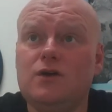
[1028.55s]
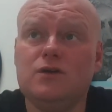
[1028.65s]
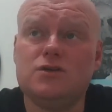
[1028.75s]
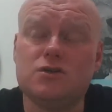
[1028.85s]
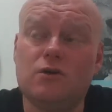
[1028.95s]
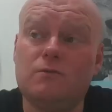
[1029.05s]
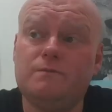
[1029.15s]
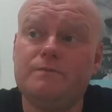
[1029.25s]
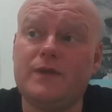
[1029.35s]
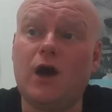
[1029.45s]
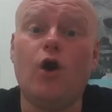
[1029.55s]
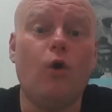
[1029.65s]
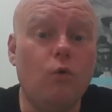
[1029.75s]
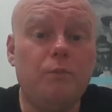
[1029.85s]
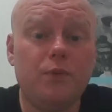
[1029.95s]
So I
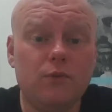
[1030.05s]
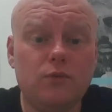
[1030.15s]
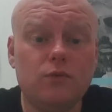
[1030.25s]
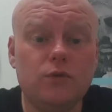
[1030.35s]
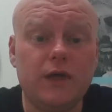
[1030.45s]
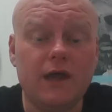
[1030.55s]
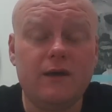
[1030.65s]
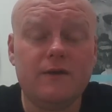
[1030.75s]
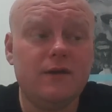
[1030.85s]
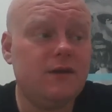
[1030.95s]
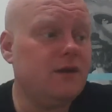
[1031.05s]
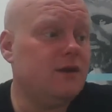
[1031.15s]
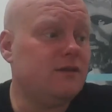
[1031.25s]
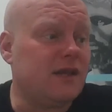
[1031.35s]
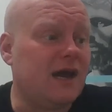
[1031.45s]
hope,
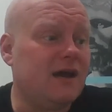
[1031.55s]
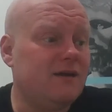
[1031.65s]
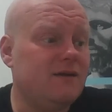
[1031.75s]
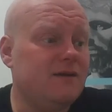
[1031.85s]
that,